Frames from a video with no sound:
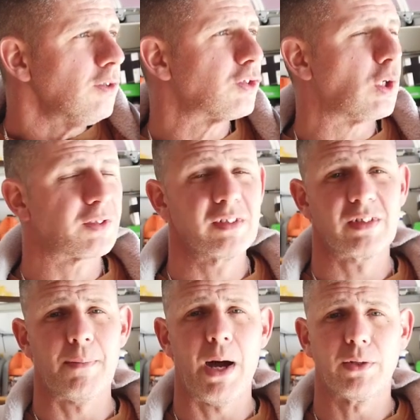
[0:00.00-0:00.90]
so
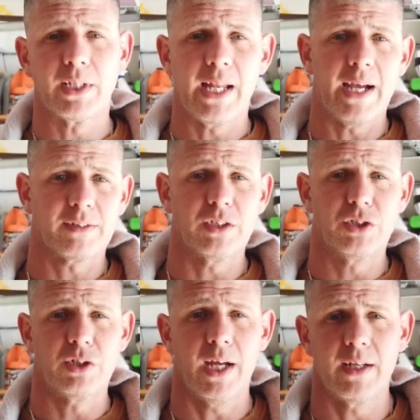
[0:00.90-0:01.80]
since I'm out in the nasty
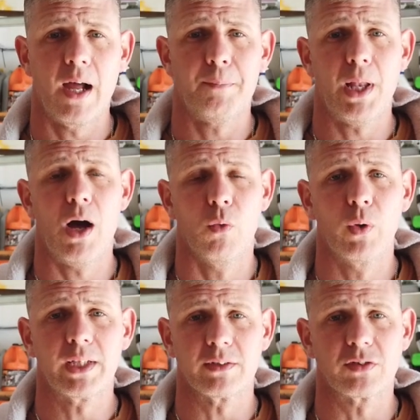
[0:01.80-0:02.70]
shit and I'm
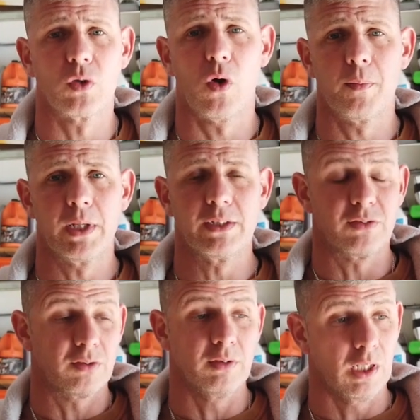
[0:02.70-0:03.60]
plowing with the storm and
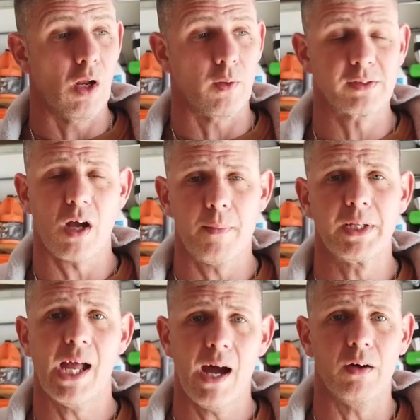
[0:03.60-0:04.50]
it's you know it's
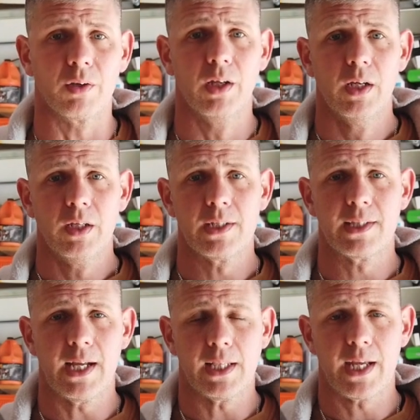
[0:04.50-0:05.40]
coming down, you
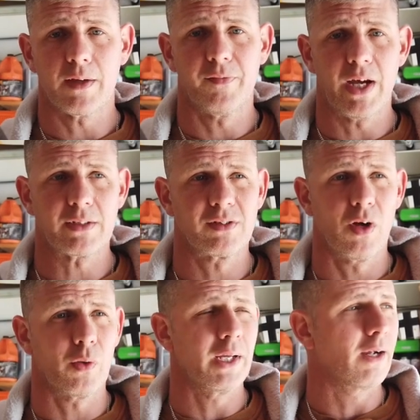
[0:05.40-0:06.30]
get that lake effect
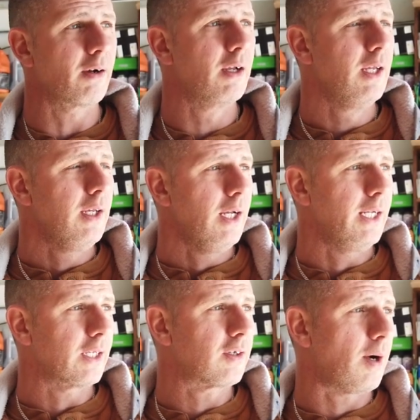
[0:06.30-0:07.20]
snow here,
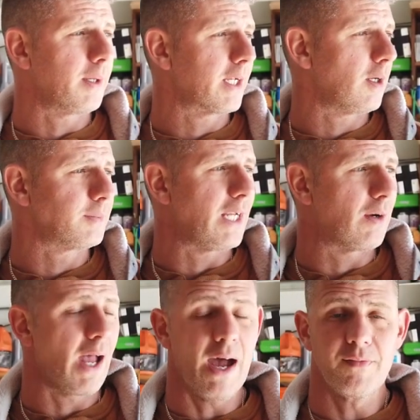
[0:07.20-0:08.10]
and it co- it comes
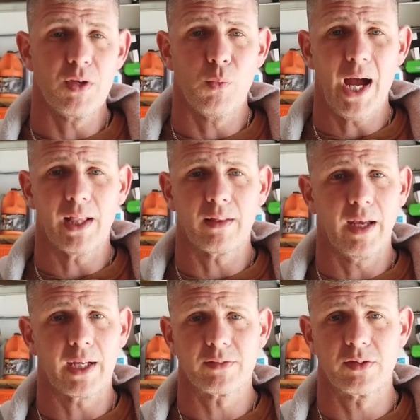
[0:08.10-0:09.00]
down heavy, wet,
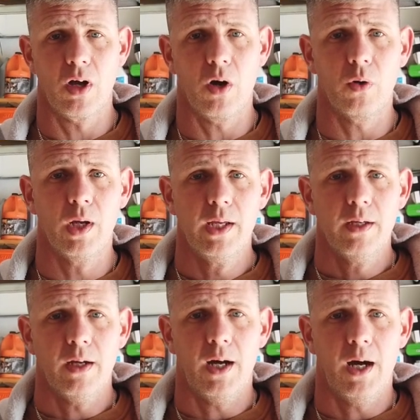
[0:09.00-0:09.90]
thick snow.
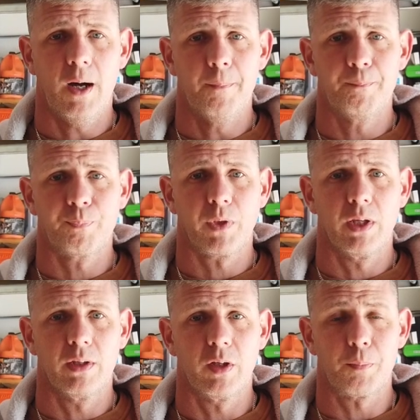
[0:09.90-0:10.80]
Um,
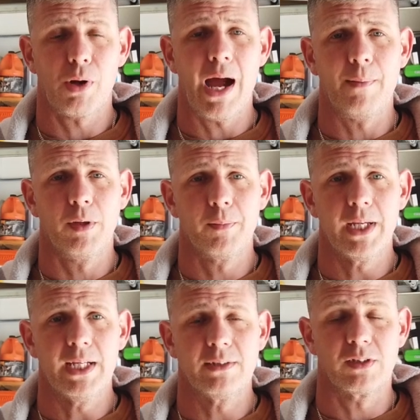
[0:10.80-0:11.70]
the problem
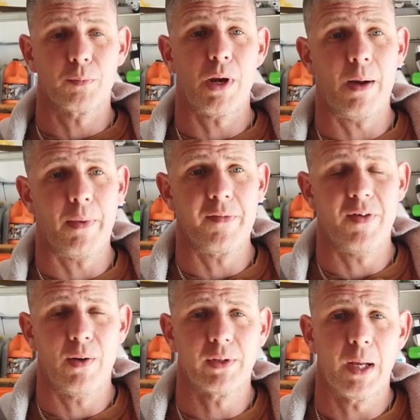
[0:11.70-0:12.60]
is, and the problem I
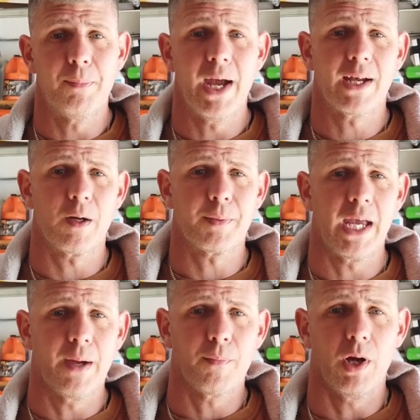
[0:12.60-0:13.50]
found with that backup
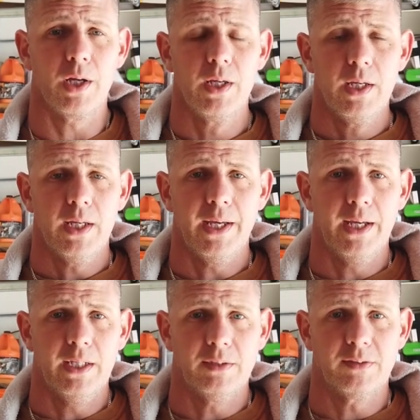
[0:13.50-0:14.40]
camera
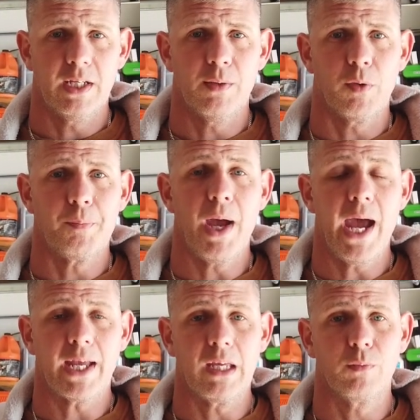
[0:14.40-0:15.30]
is it would
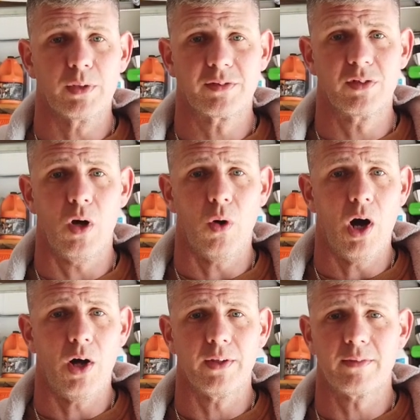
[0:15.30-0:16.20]
pack in with snow
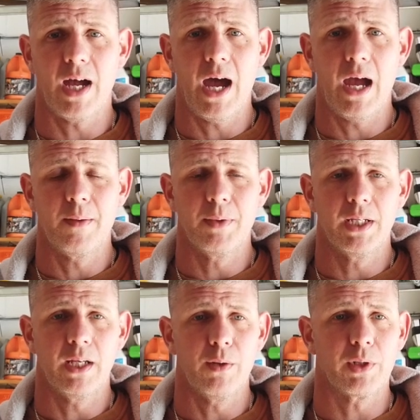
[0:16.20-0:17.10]
all the time,
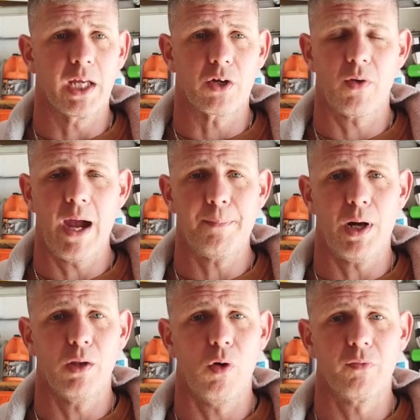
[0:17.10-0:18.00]
and it would get
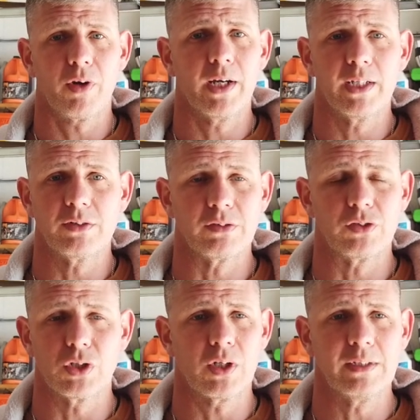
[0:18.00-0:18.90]
crap all over it, and it
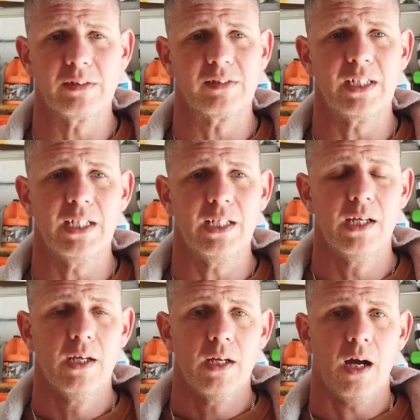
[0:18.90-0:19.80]
just you couldn't
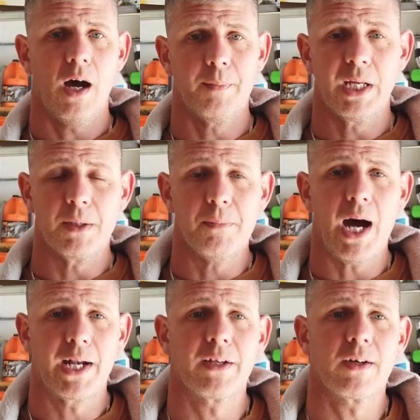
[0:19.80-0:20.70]
see um, in the
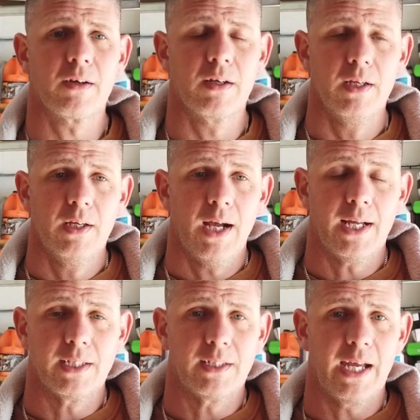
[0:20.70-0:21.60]
monitor
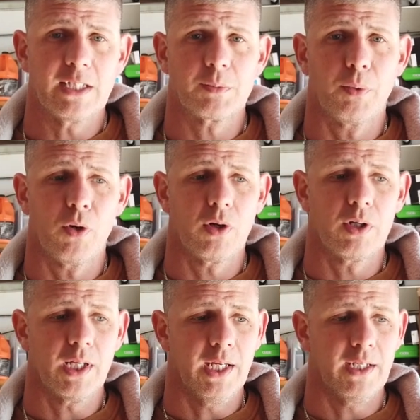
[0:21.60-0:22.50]
on the
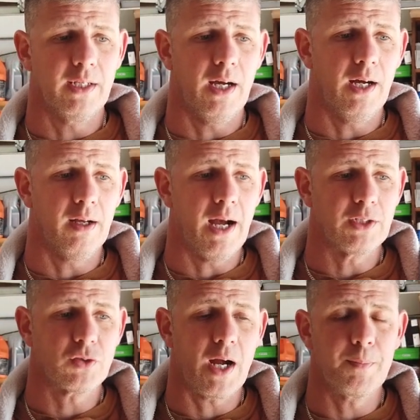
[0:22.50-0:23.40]
dashboard. And uh,
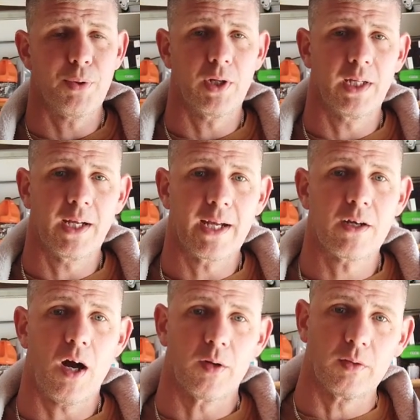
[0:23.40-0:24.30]
I tried putting I
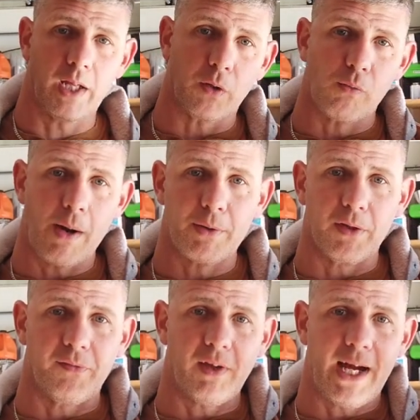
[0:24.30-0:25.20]
cut like rubber
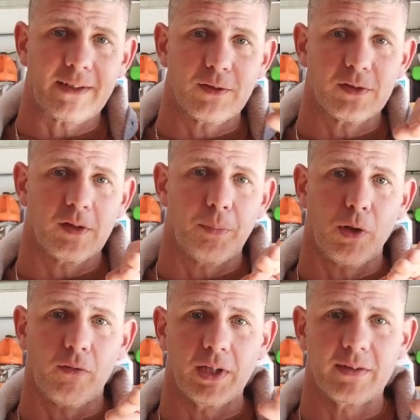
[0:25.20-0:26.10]
deflectors to
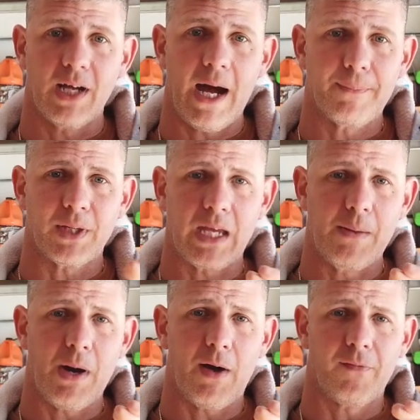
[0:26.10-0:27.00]
put over the top that
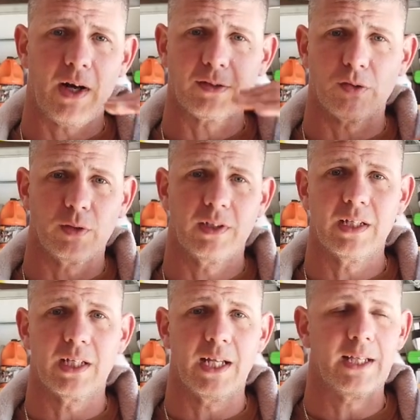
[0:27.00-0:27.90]
came out far, so it
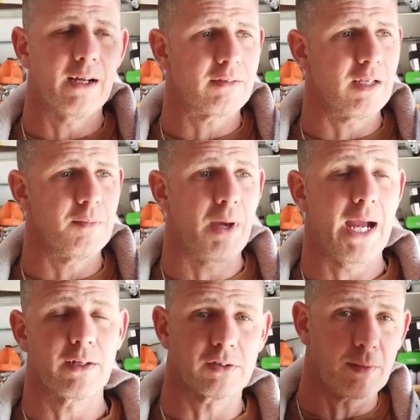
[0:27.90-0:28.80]
didn't get in there. It didn't
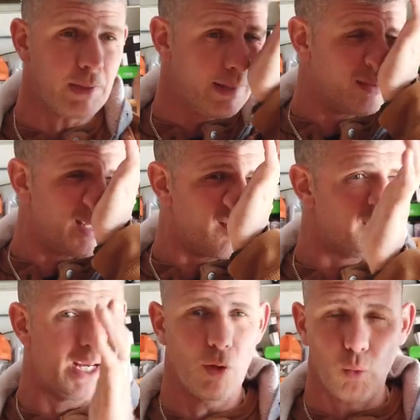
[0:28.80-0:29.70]
matter. Sometimes it
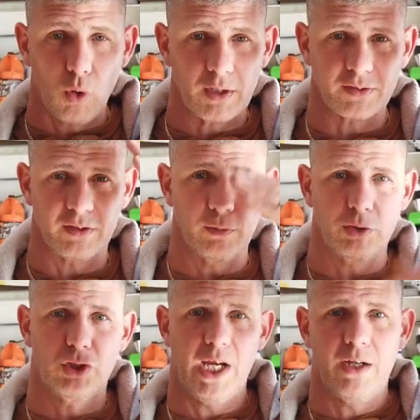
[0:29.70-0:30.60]
even made it worse because it
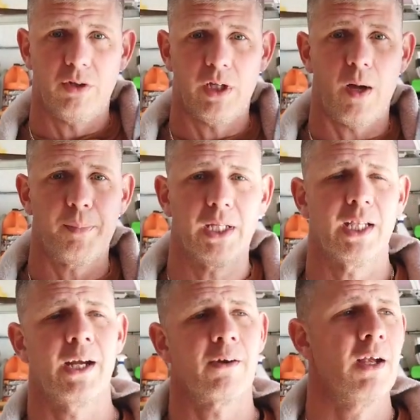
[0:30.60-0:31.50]
would channel it up
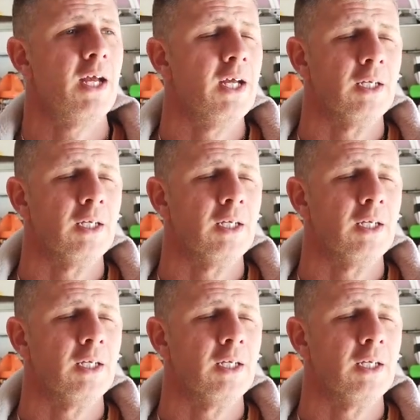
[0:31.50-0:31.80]
in there.